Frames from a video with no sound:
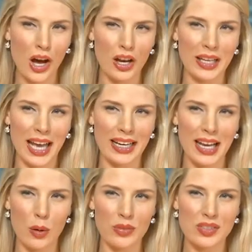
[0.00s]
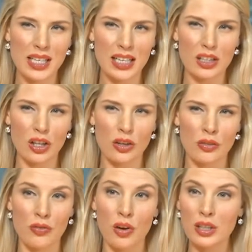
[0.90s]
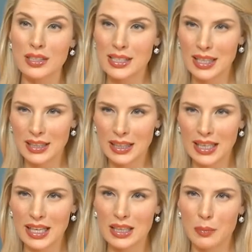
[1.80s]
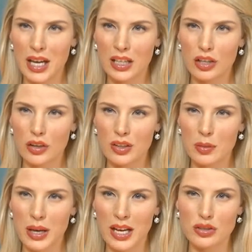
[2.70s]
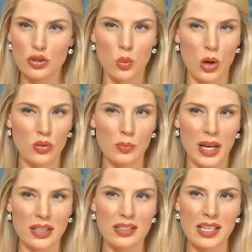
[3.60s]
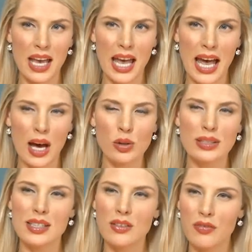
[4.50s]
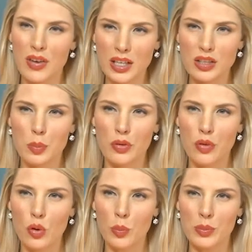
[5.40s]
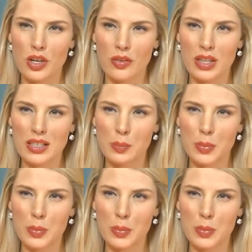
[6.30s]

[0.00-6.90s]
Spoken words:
Okay, now we've seen a lot of volatility in the market over the past 12 months. How has the fund performed over this